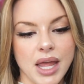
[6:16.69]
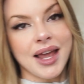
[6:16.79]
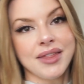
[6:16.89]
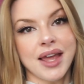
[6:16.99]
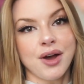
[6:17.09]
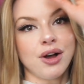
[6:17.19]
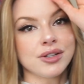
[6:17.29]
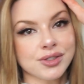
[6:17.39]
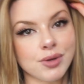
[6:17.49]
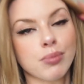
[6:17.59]
And they
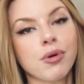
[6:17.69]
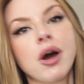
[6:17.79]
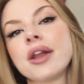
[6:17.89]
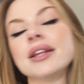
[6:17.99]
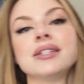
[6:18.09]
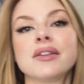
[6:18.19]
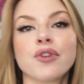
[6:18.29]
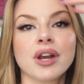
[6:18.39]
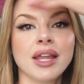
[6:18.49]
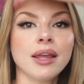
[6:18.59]
also brought in
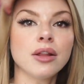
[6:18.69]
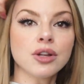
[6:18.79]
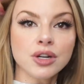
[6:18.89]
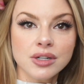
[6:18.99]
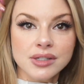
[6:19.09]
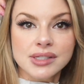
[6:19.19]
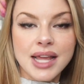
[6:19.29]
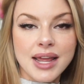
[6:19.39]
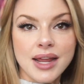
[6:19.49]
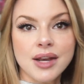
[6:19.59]
different healers
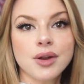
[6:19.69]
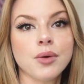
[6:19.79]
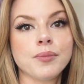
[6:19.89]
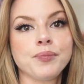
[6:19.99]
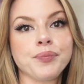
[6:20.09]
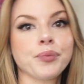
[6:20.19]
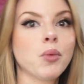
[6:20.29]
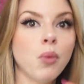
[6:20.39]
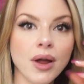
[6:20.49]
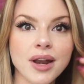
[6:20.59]
and
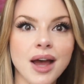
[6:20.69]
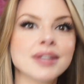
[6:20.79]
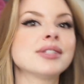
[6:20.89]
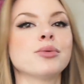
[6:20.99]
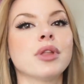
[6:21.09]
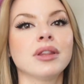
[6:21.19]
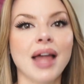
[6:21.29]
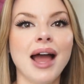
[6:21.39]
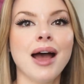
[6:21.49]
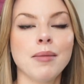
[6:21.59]
whatnot to the
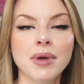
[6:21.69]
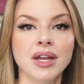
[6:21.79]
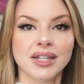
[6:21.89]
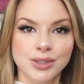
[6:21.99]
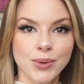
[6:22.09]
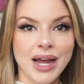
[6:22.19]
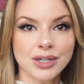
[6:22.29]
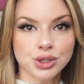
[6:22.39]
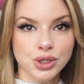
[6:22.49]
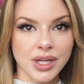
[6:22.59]
lab to
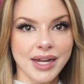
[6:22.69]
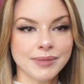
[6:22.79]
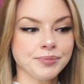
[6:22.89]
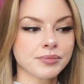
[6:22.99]
actually